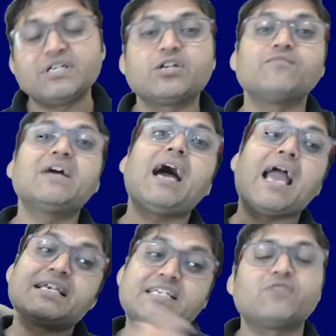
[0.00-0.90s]
of the
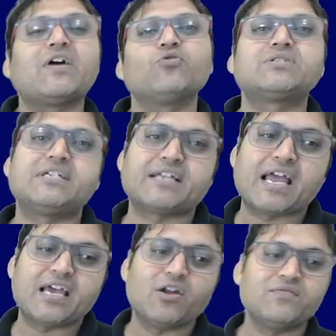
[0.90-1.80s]
exit velocity
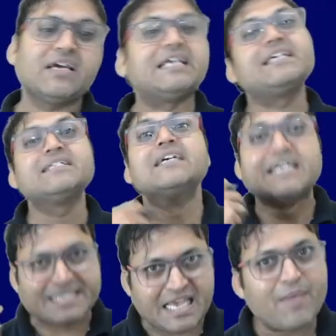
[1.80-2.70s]
triangle of the, it is
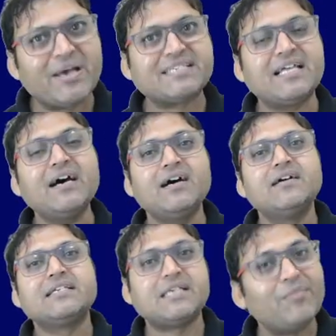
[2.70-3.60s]
same as the,
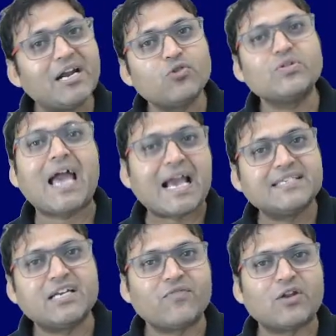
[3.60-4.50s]
similar to the
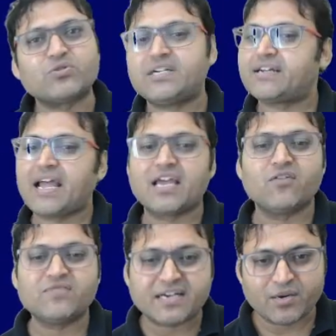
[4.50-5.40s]
exit velocity triangle of
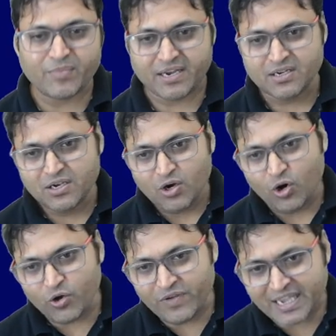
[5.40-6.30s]
the turbine. Or
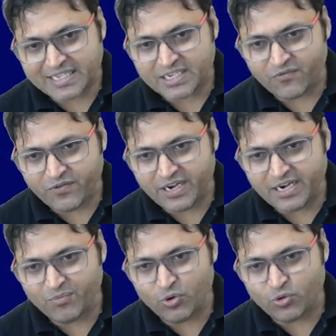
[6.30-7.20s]
we can say
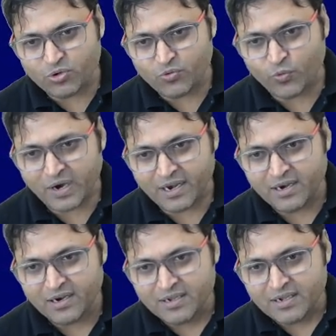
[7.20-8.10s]
vw1
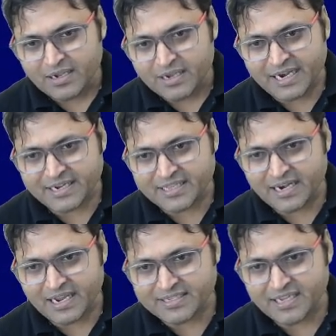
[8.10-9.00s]
greater than
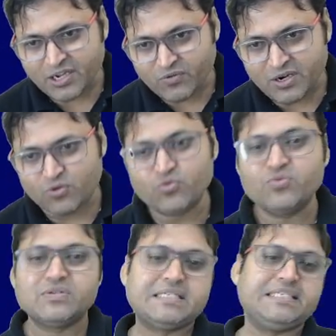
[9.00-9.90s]
less than equal to
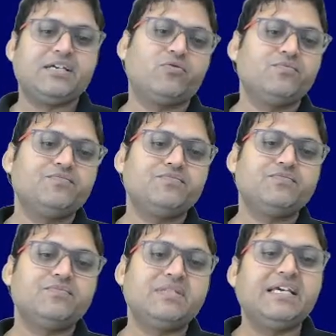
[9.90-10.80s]
0.
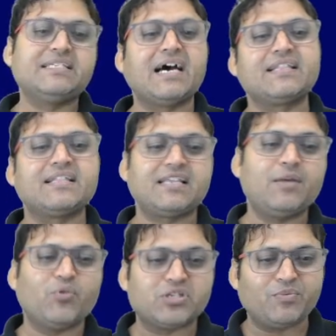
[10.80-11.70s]
These are the three
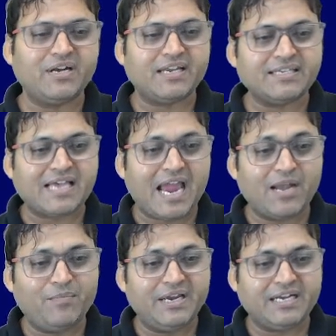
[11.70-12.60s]
possibilities and
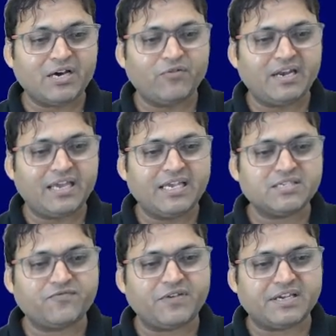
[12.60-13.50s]
beta 1 is
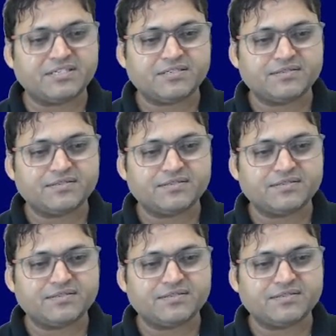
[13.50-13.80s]
fixed.